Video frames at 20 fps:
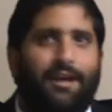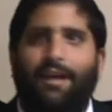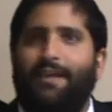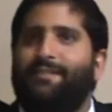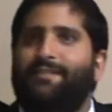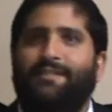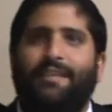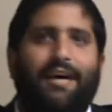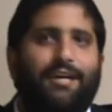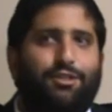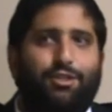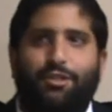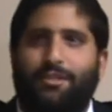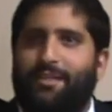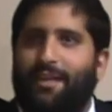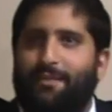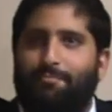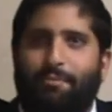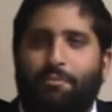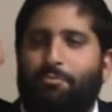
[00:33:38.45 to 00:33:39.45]
It's not just
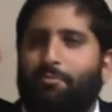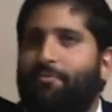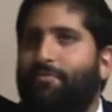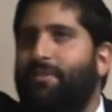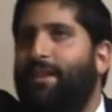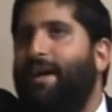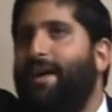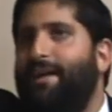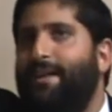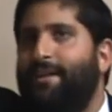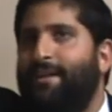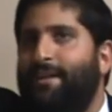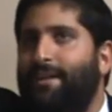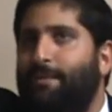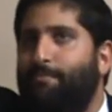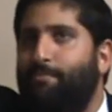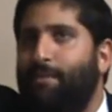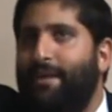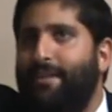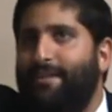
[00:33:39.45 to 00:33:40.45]
that people fly on an
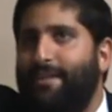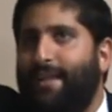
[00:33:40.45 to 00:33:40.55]
airplane